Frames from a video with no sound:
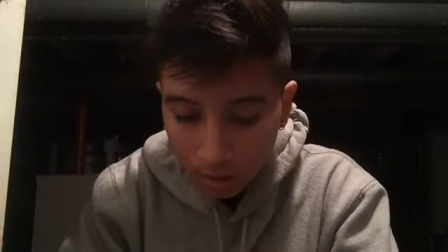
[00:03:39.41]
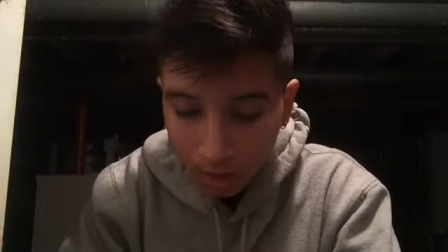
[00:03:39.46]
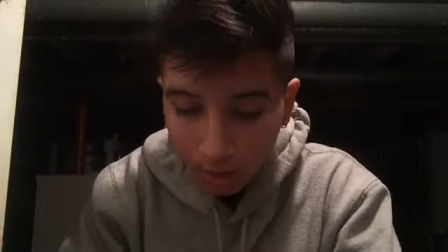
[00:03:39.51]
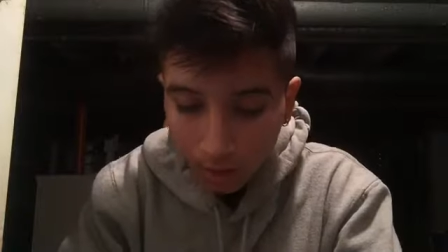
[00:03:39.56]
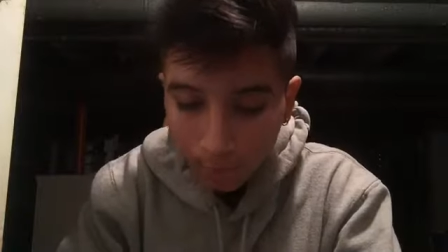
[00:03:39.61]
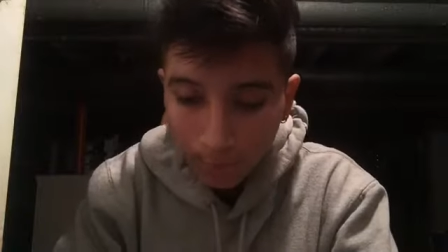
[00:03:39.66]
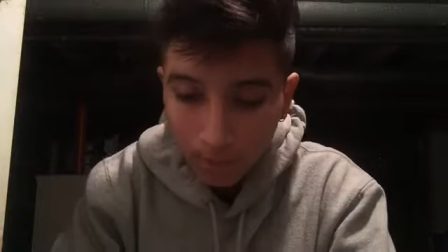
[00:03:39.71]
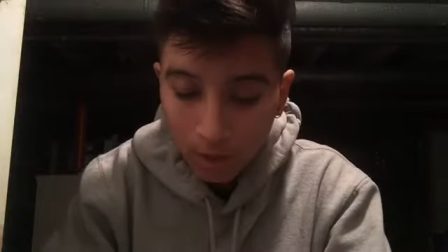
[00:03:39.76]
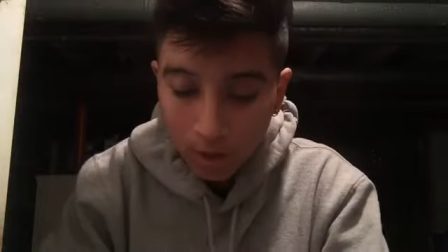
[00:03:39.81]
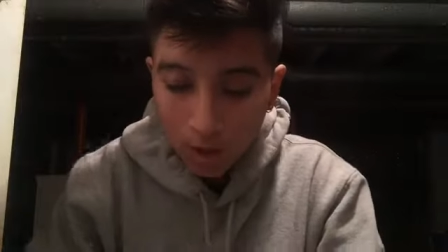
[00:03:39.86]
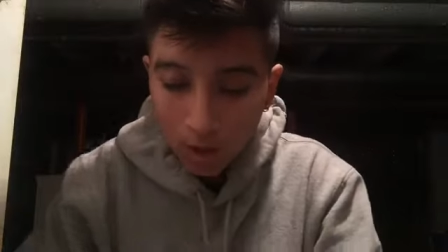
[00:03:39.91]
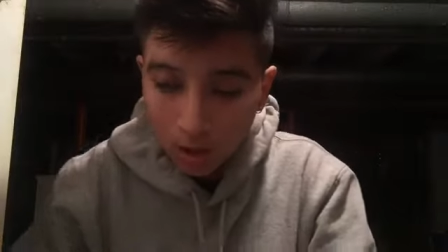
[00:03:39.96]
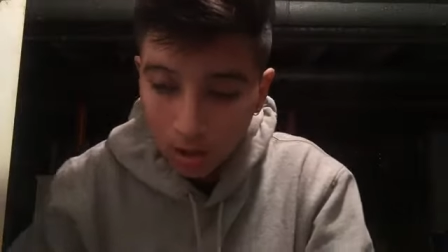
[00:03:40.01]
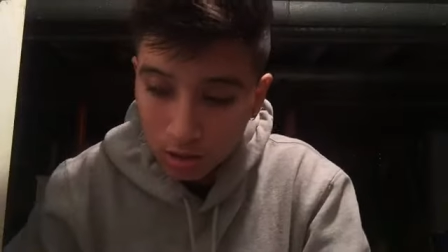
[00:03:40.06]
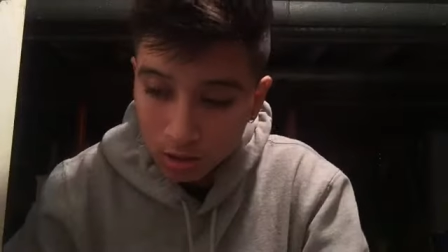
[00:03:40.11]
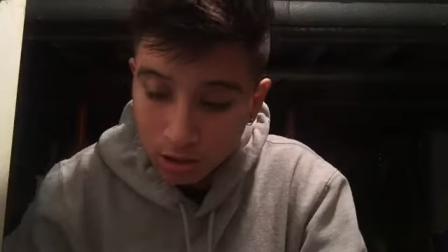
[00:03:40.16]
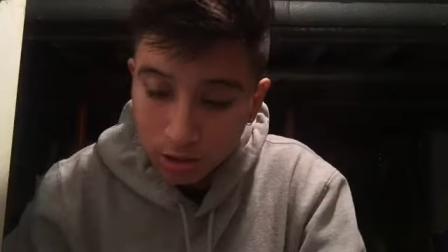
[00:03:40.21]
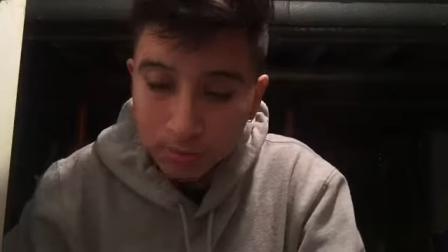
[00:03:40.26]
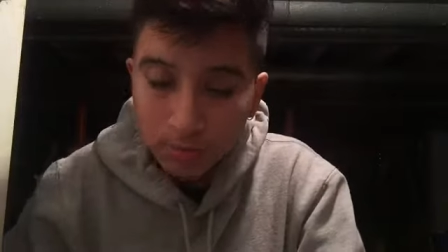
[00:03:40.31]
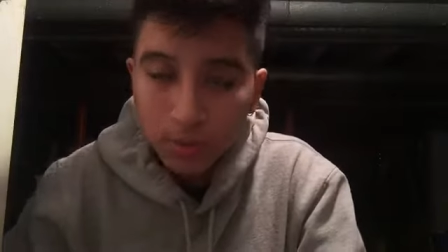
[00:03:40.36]
I'm an
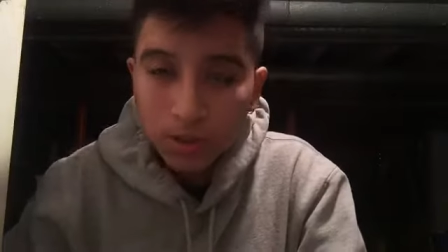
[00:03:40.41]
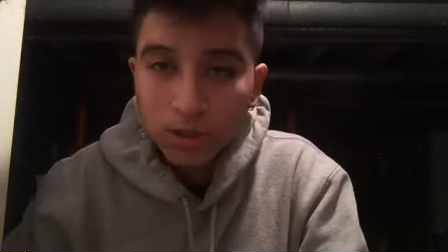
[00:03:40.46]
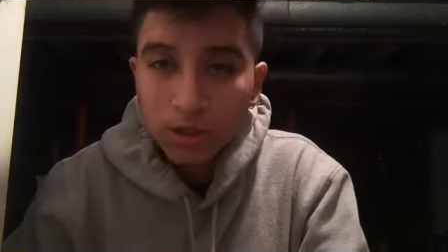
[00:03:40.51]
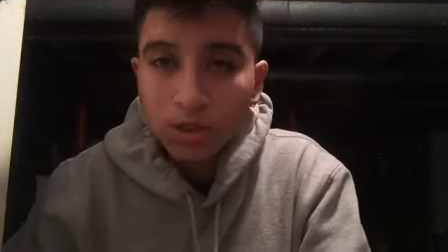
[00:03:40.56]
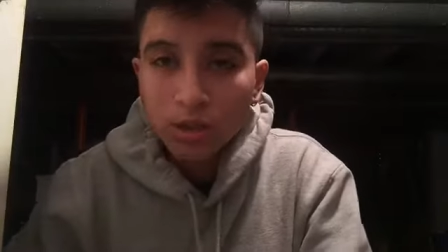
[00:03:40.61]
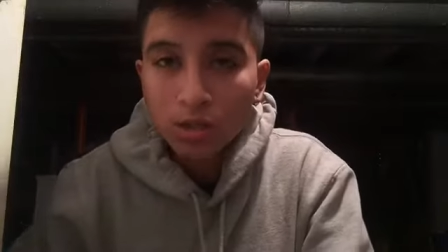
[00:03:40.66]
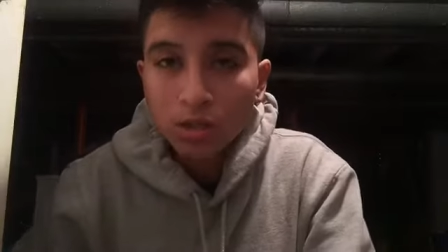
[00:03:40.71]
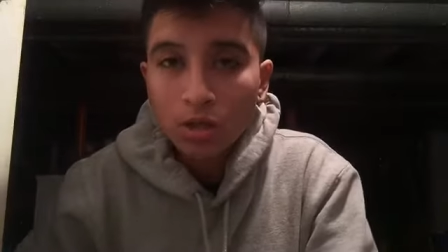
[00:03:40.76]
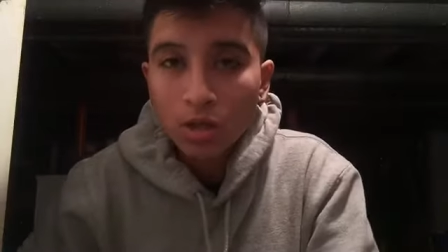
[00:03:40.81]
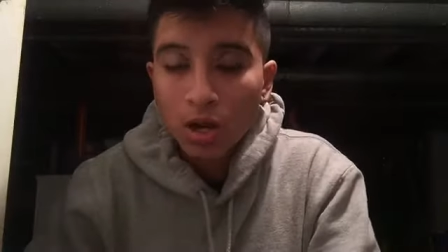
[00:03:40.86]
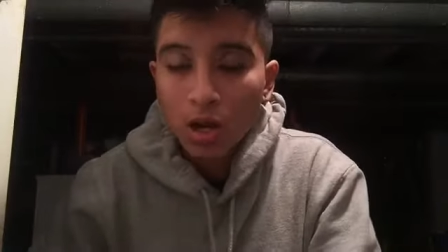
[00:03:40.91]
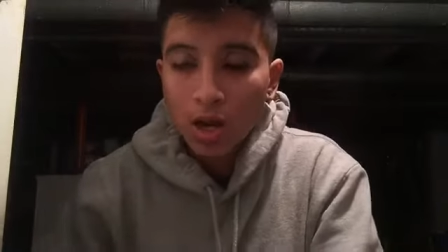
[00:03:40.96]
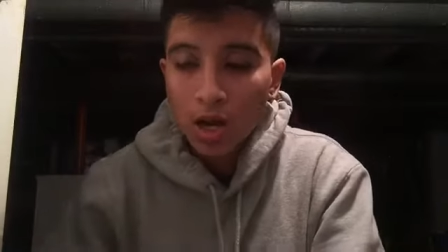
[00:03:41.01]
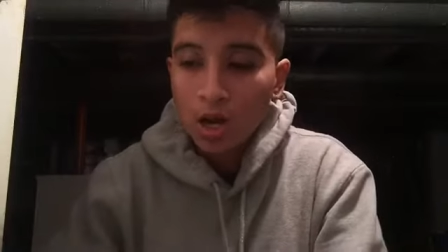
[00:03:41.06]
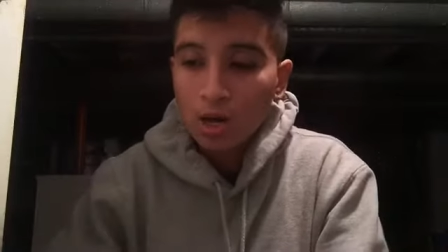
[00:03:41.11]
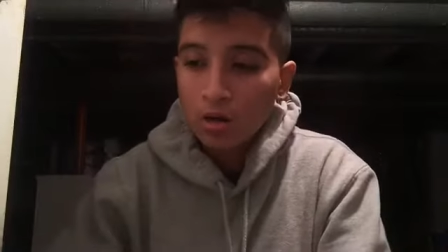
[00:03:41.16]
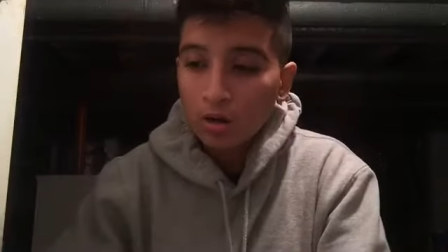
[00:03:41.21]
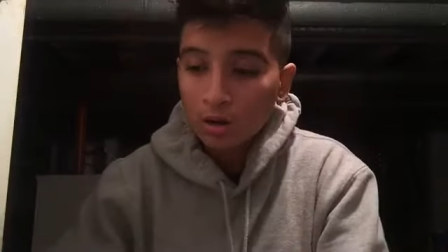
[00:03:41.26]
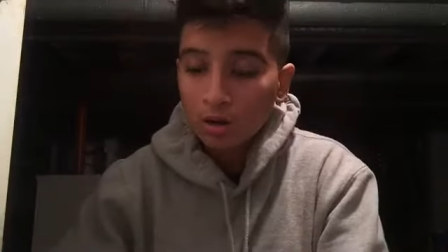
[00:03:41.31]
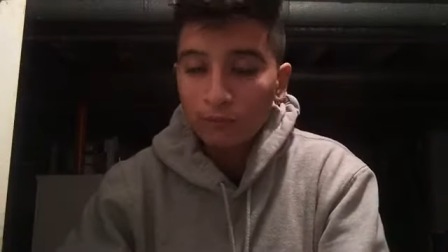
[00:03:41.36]
honest person.
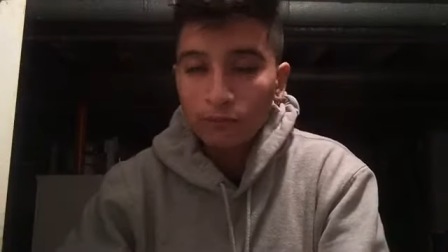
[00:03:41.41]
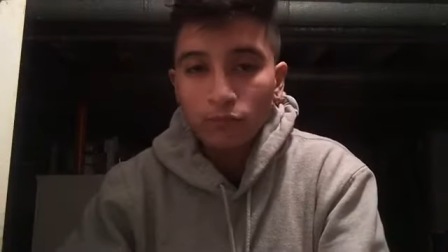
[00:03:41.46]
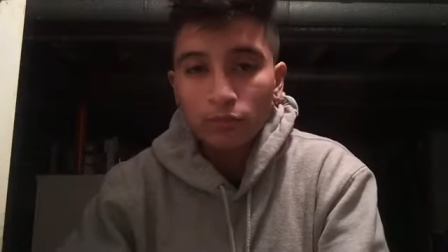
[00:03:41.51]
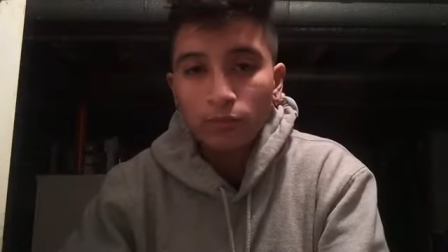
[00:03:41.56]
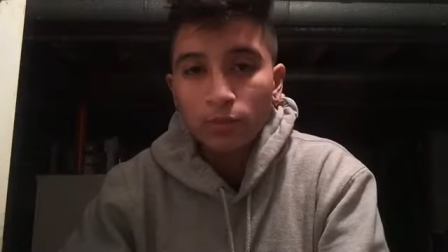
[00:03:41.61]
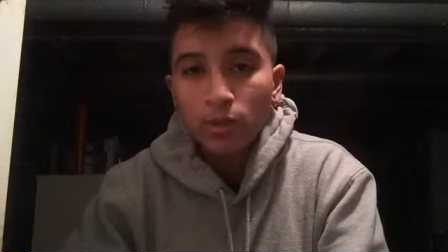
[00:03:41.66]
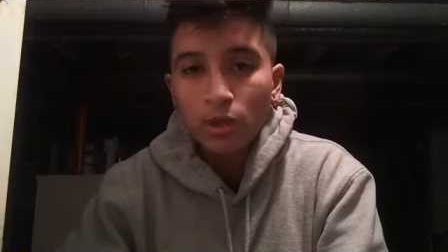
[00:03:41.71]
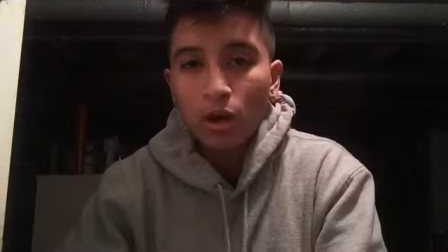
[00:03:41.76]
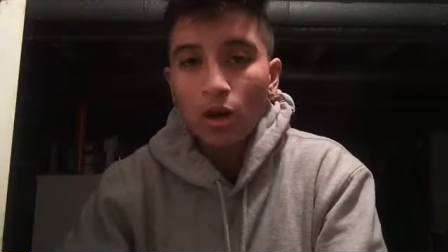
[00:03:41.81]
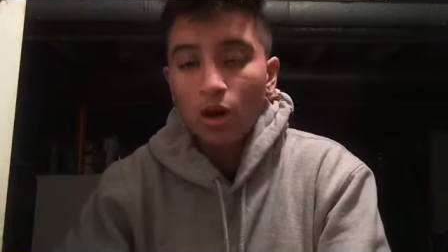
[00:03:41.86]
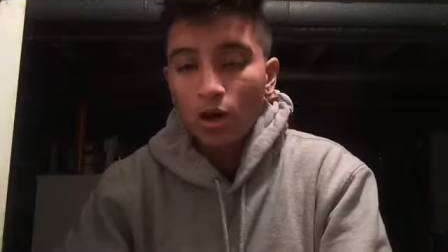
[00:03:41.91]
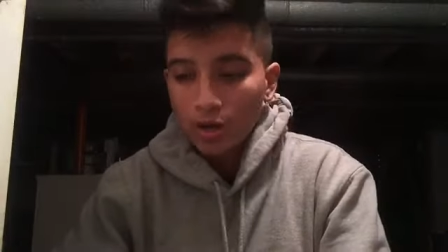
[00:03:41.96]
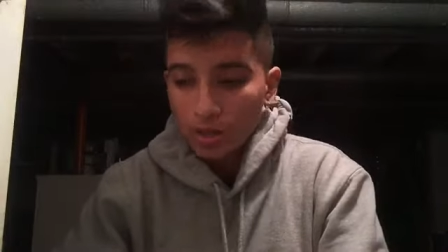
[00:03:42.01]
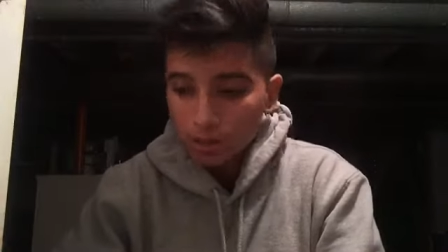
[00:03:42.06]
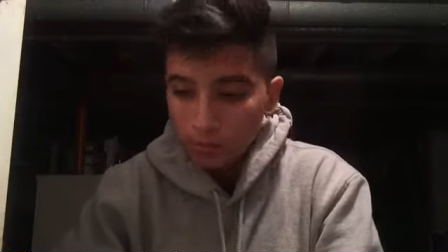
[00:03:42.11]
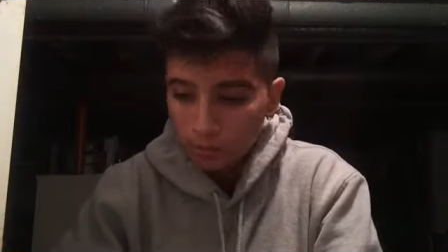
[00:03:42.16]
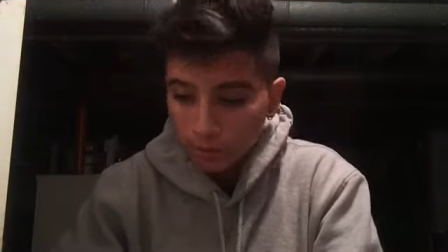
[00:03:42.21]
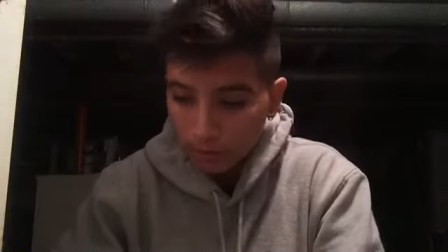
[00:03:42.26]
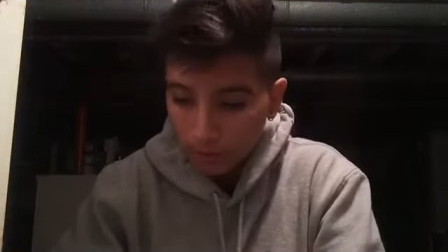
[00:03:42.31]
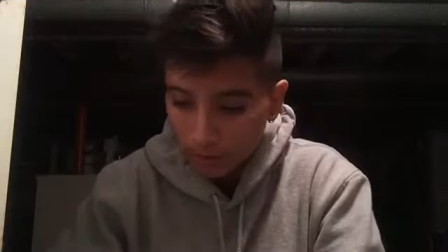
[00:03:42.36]
I love to be
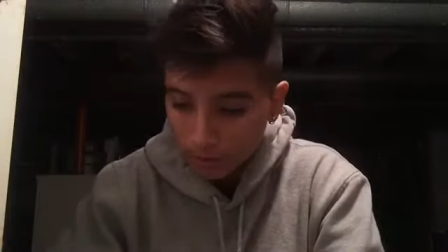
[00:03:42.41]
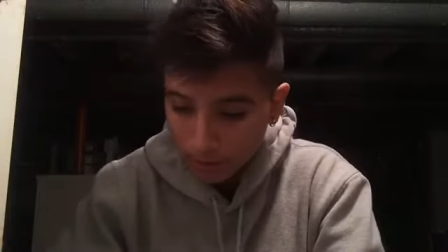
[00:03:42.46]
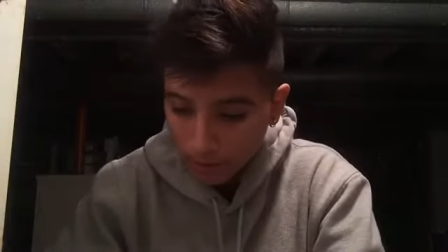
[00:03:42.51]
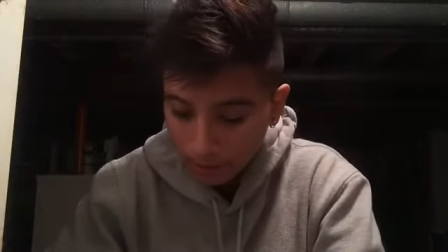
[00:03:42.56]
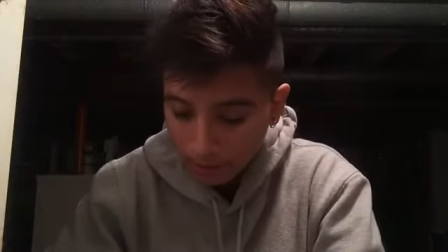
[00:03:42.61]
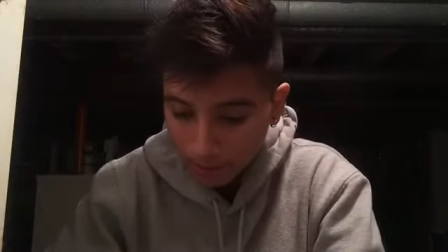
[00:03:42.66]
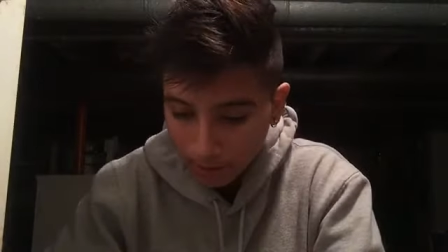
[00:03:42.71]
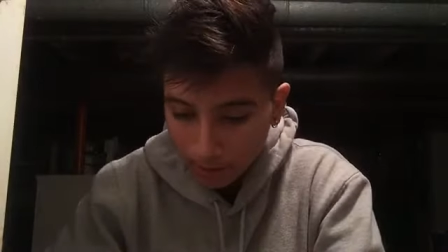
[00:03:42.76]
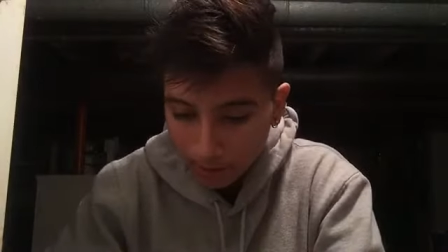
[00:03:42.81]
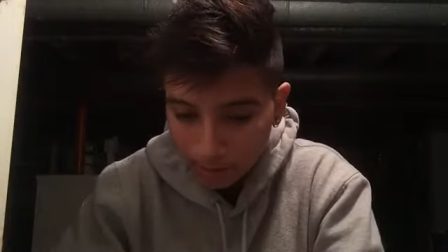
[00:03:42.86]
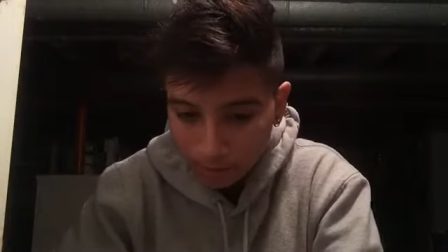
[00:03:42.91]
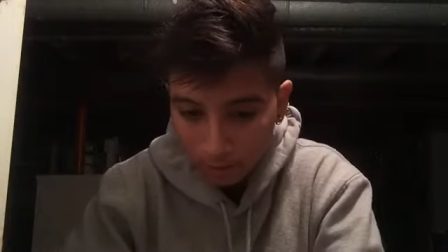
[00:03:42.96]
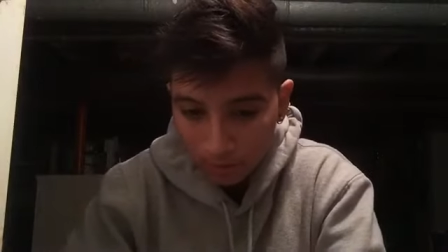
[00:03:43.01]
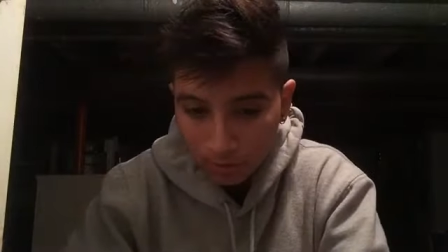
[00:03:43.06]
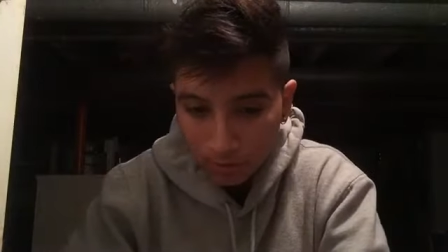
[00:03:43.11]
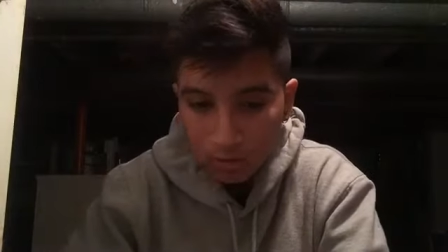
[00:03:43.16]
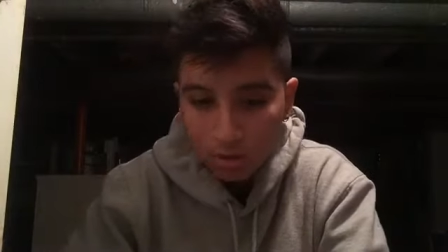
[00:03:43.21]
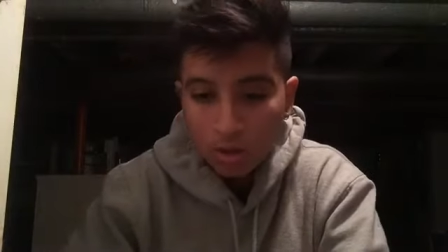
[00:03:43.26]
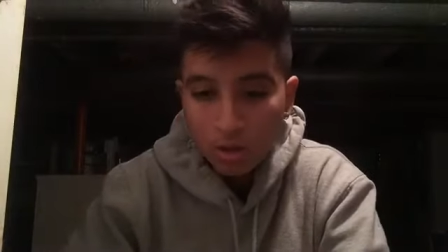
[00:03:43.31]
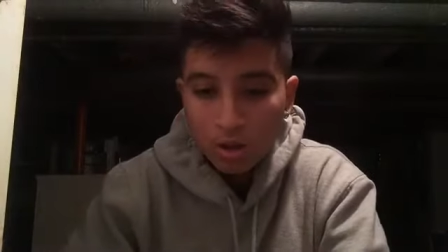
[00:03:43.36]
honest with my people,